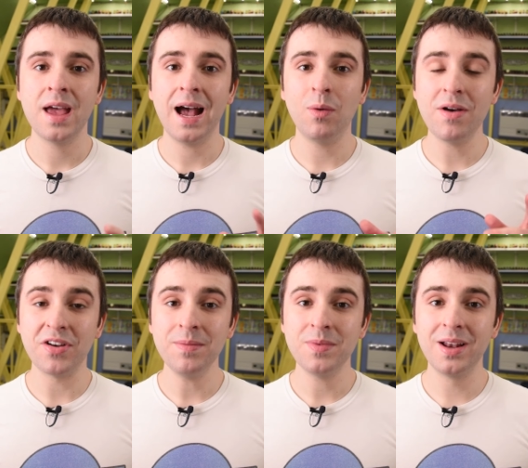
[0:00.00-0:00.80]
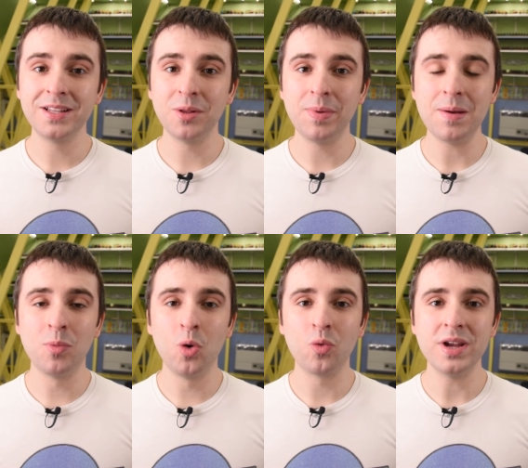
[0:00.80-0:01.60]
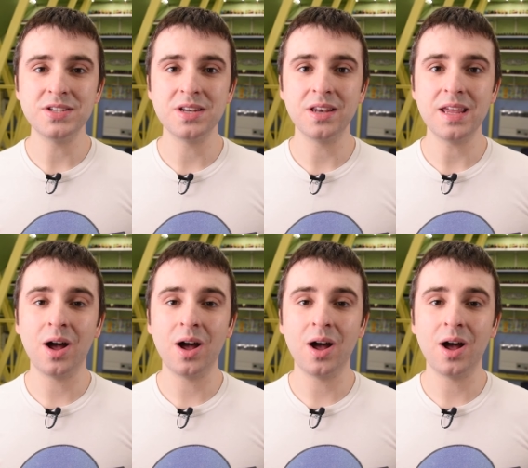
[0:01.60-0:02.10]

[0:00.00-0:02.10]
However, a little bit more recently,